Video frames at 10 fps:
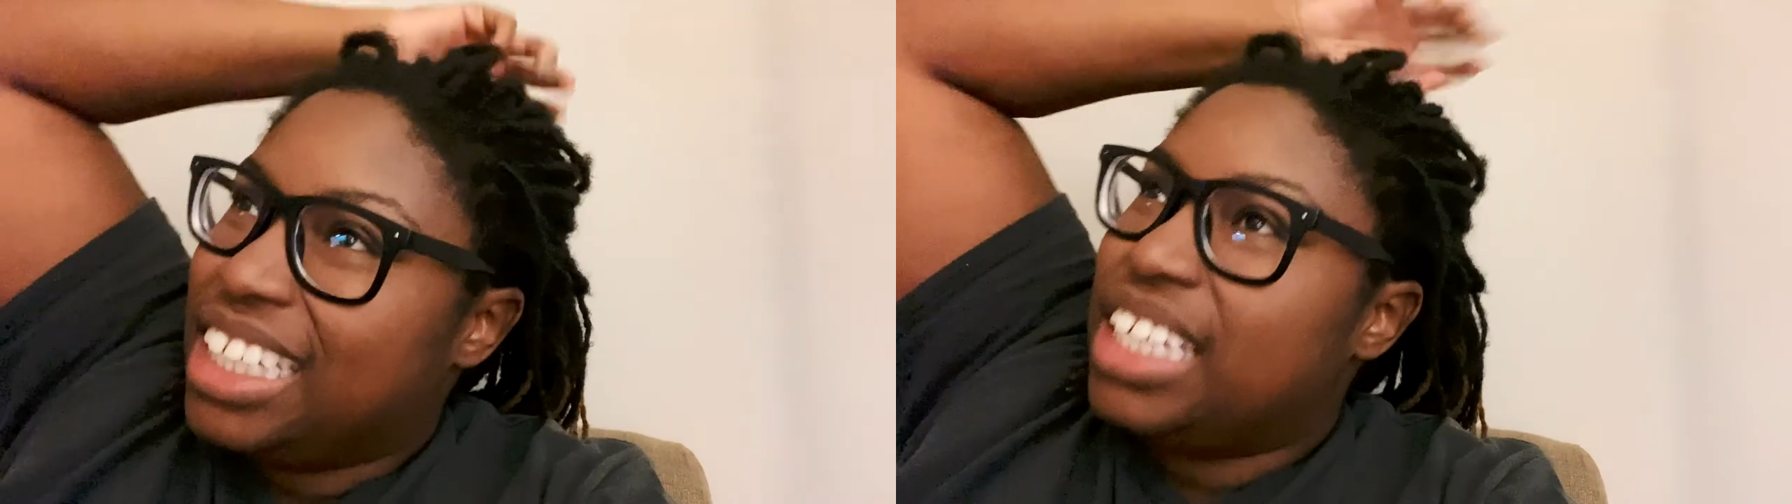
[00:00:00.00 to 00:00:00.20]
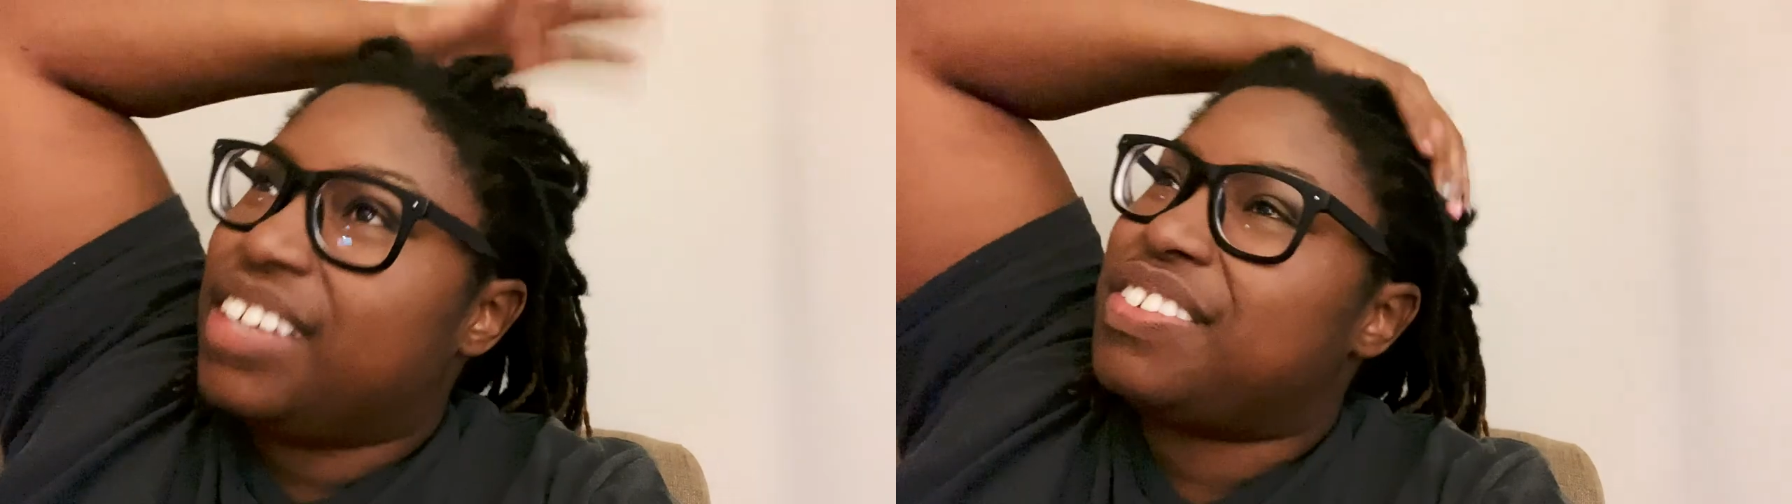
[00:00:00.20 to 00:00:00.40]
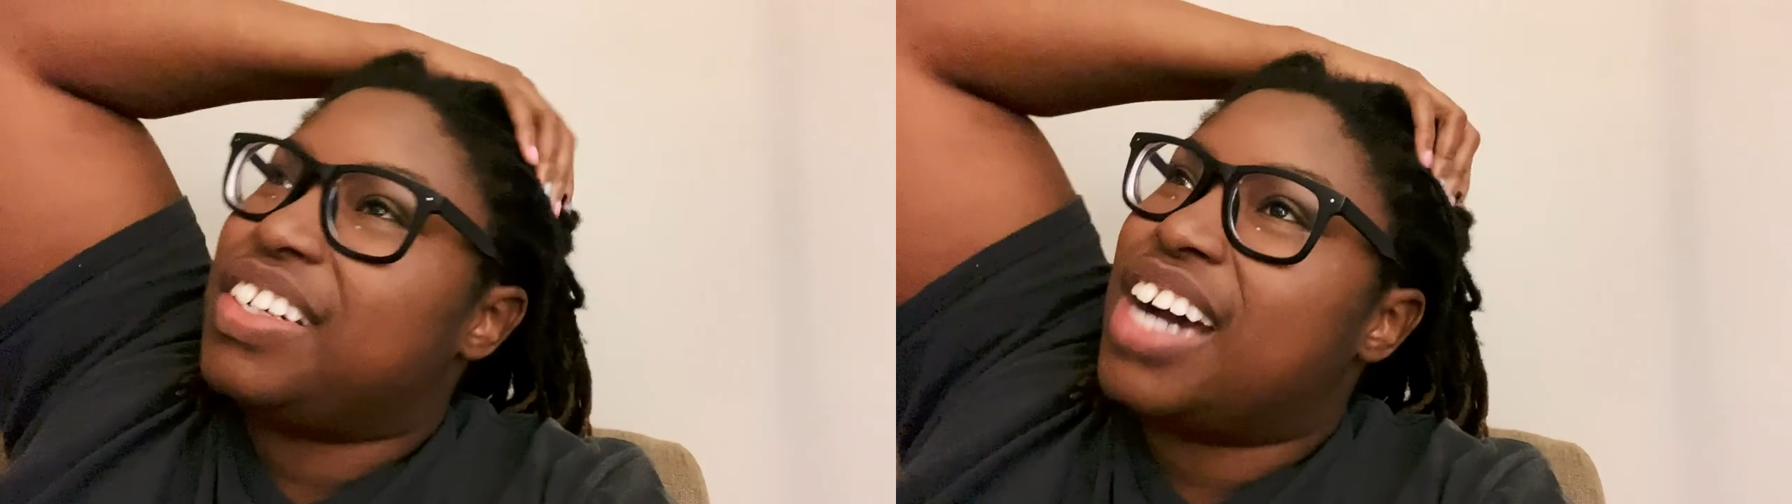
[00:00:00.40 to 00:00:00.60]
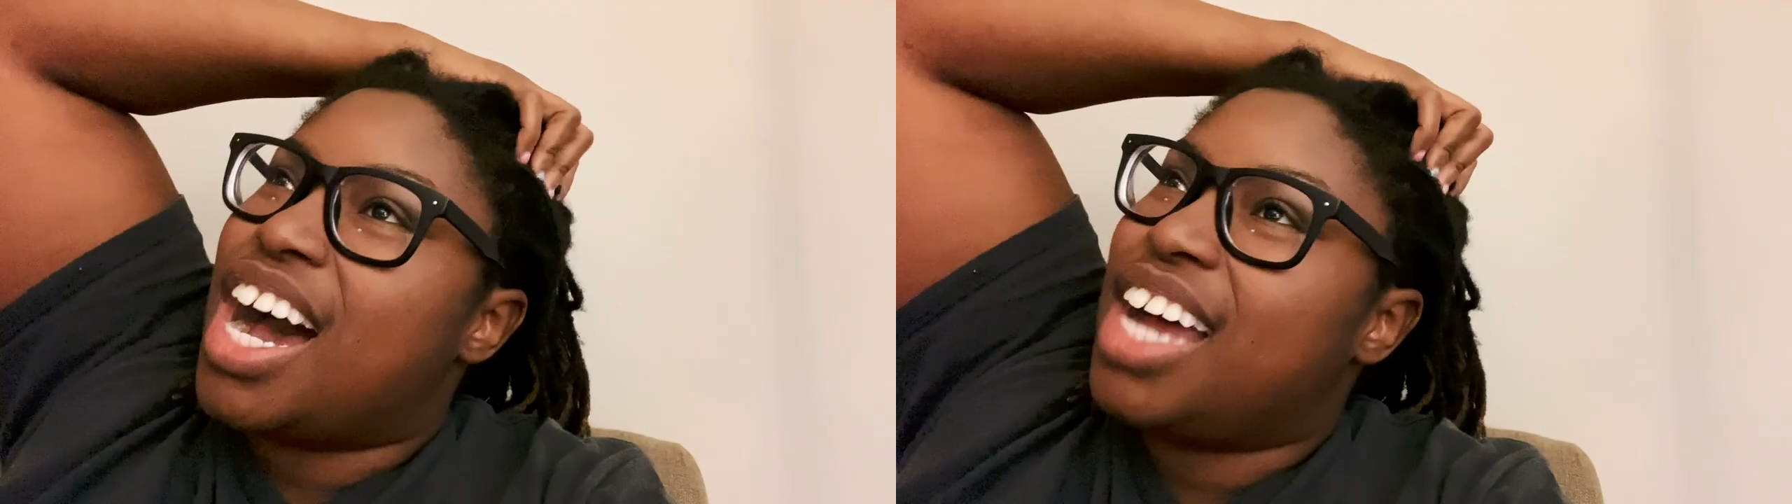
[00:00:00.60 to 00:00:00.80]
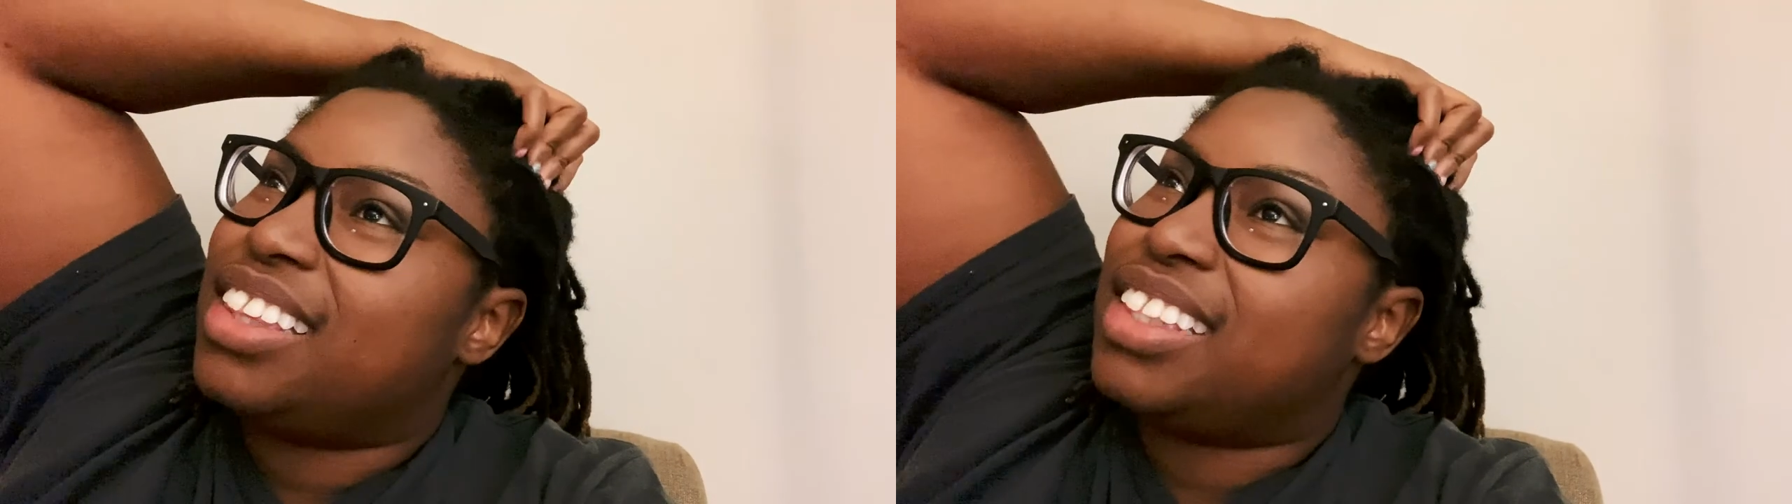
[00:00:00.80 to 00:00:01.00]
If
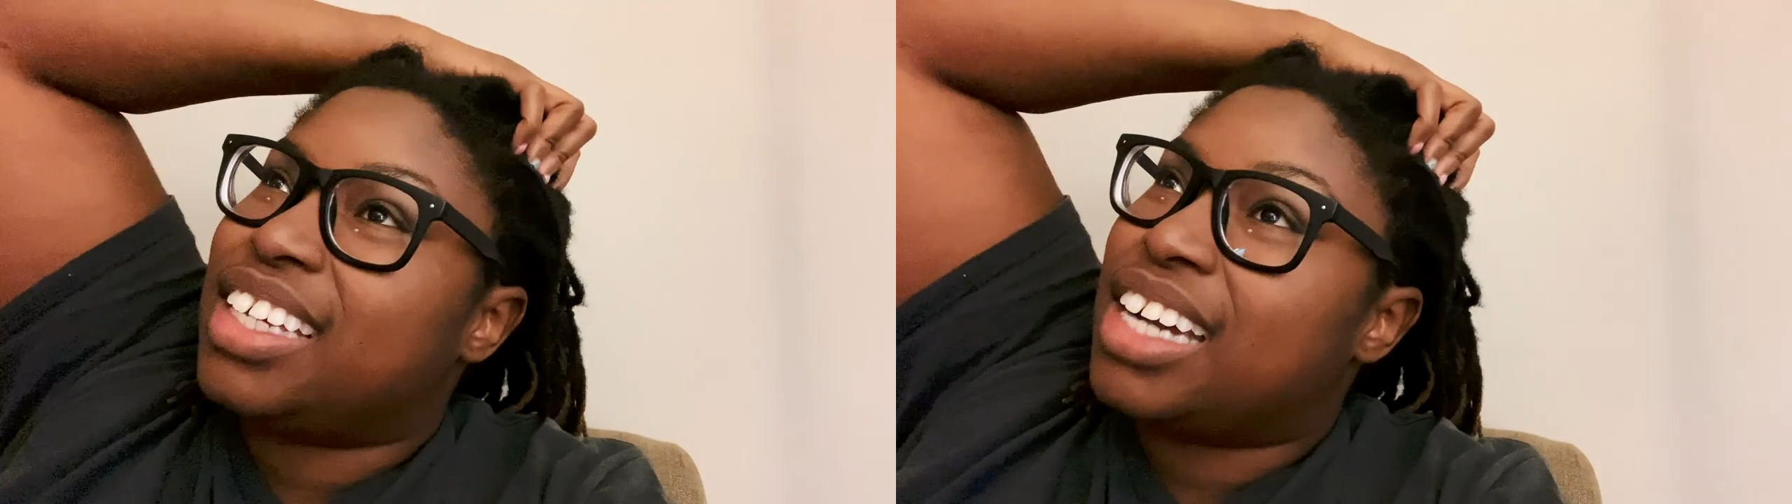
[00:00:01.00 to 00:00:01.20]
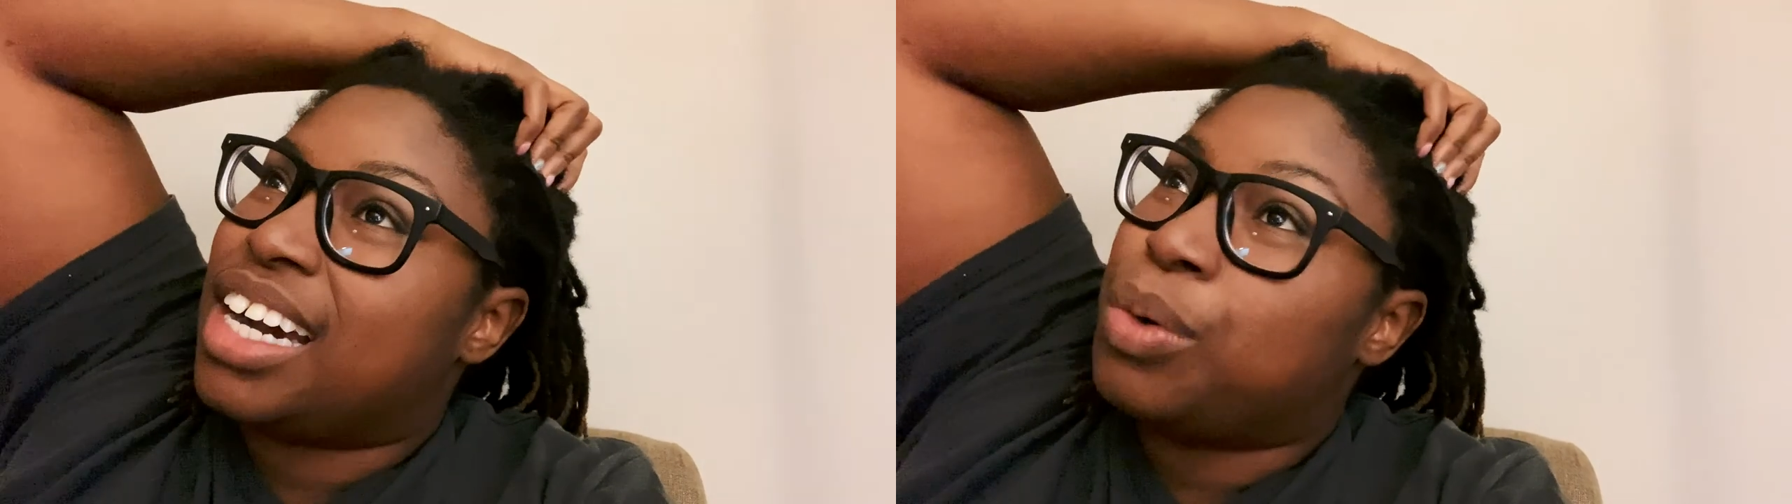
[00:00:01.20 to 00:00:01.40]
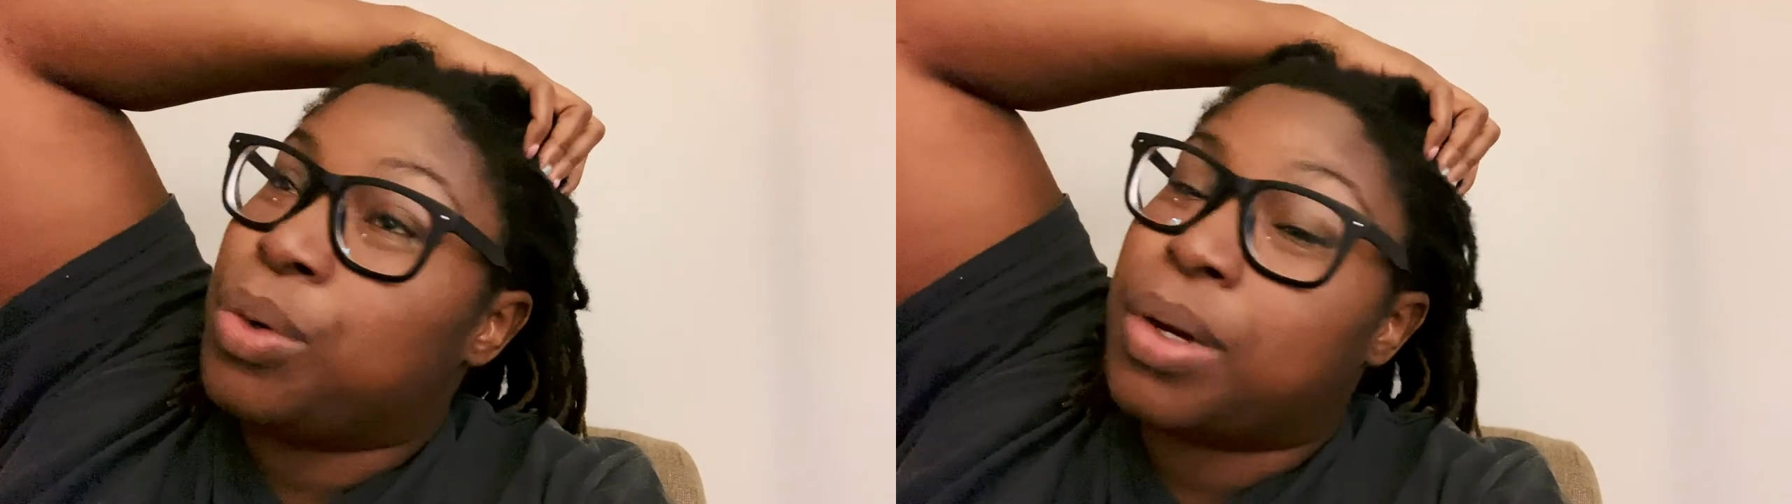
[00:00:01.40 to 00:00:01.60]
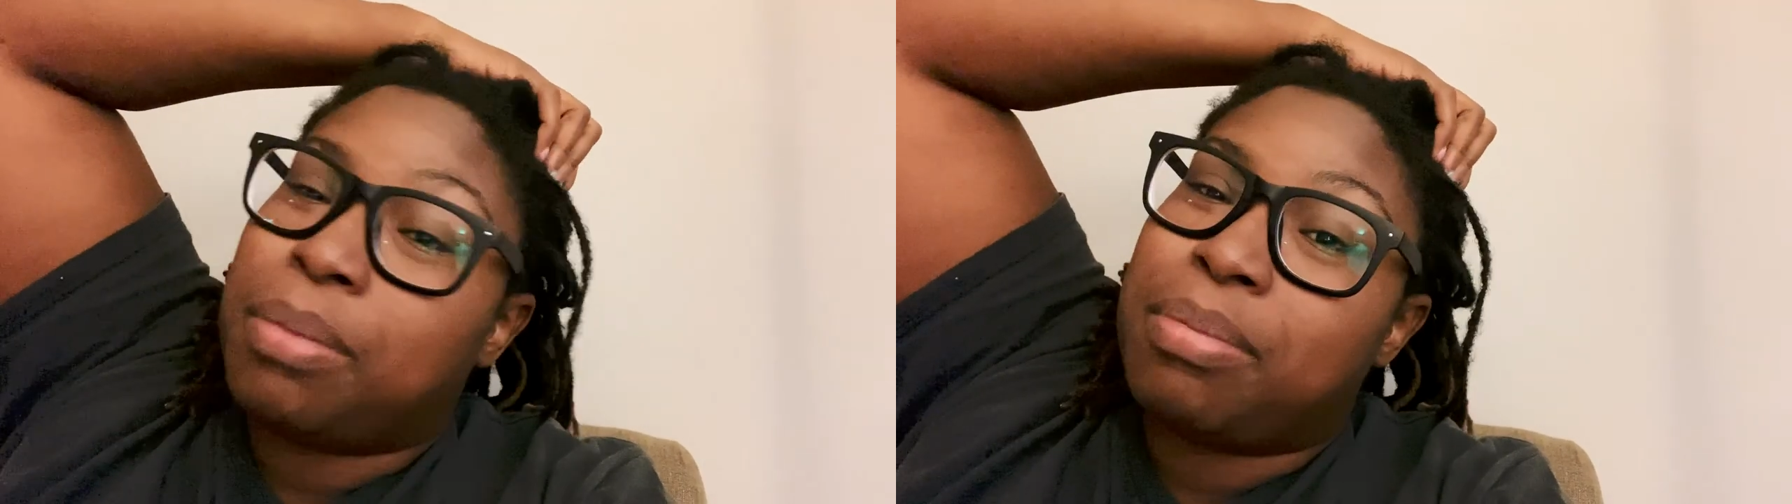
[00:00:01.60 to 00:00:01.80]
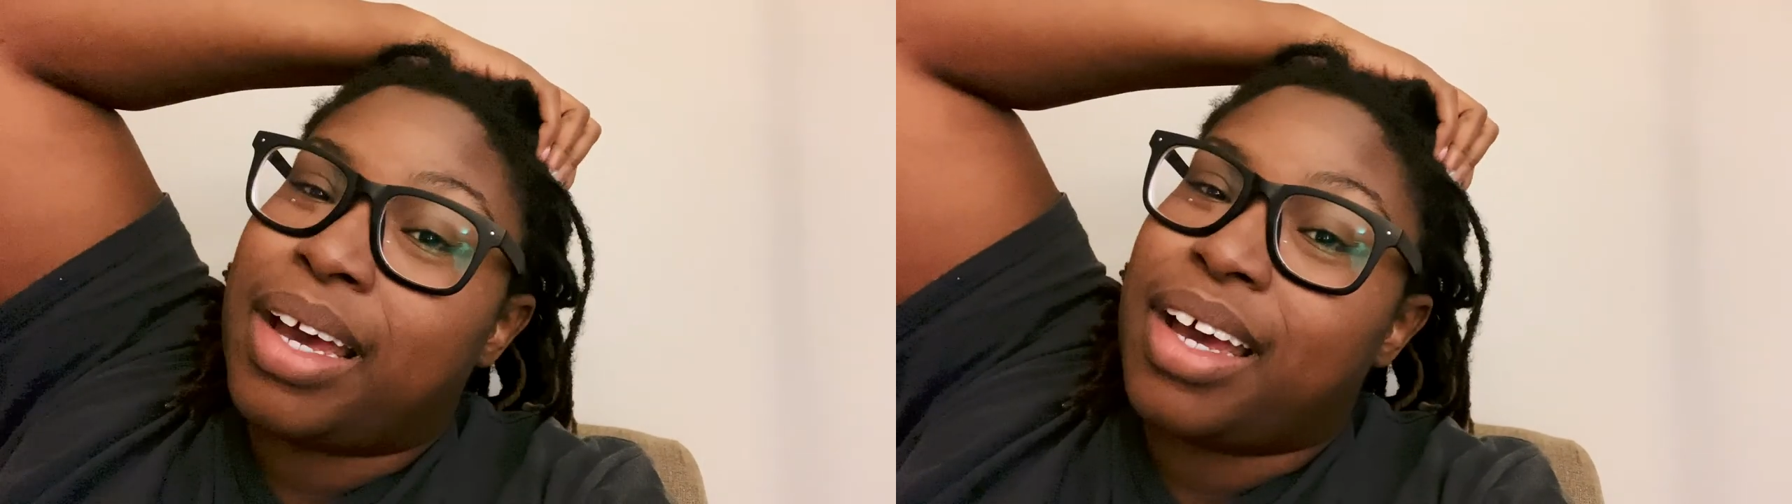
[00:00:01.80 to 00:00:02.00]
not, then I will
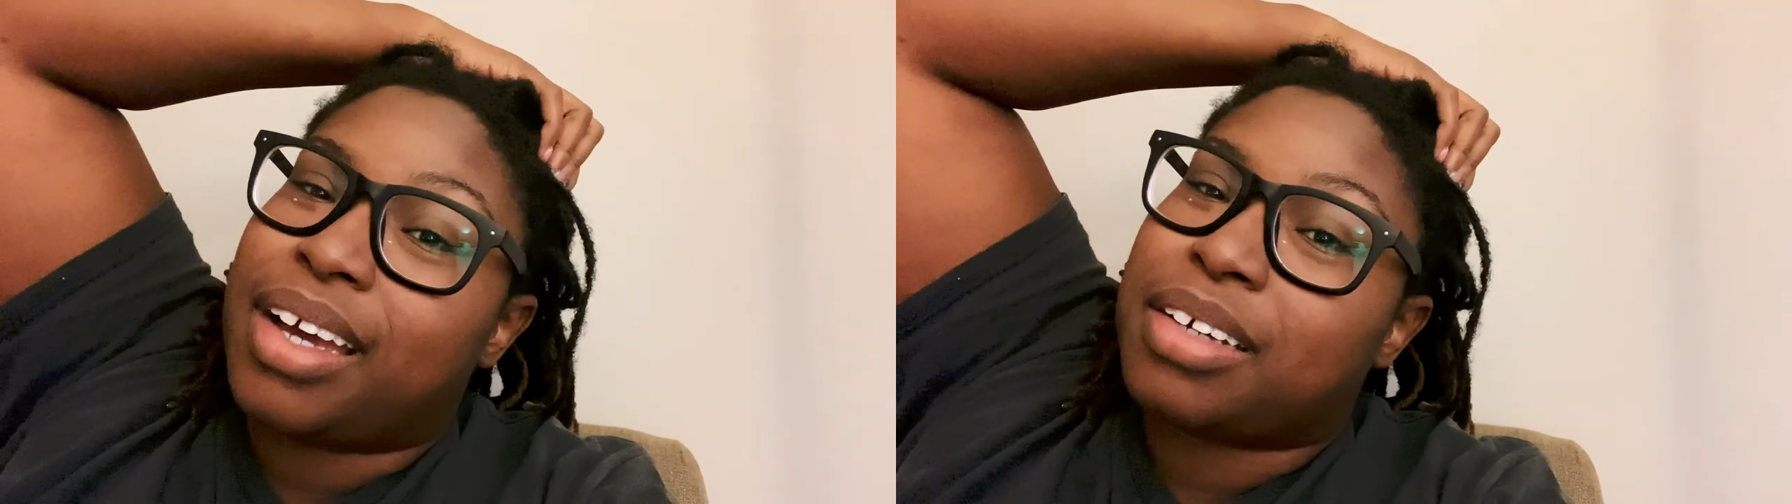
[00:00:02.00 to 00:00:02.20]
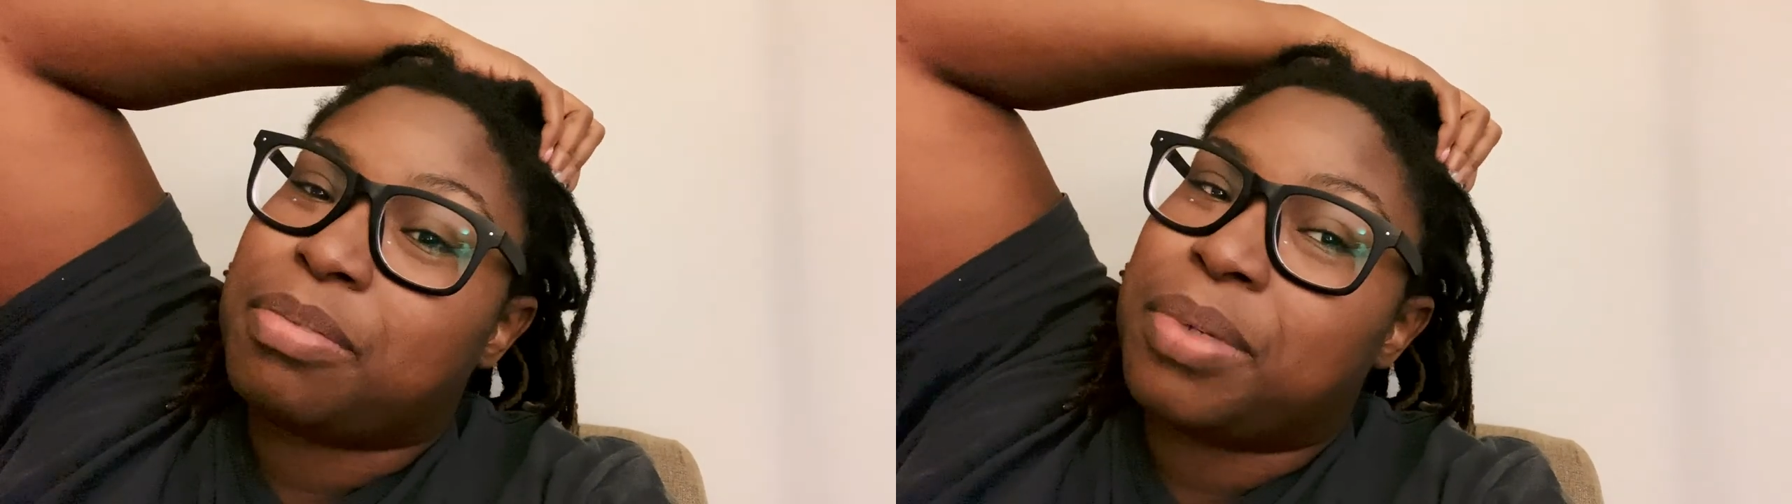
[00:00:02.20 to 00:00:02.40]
come back.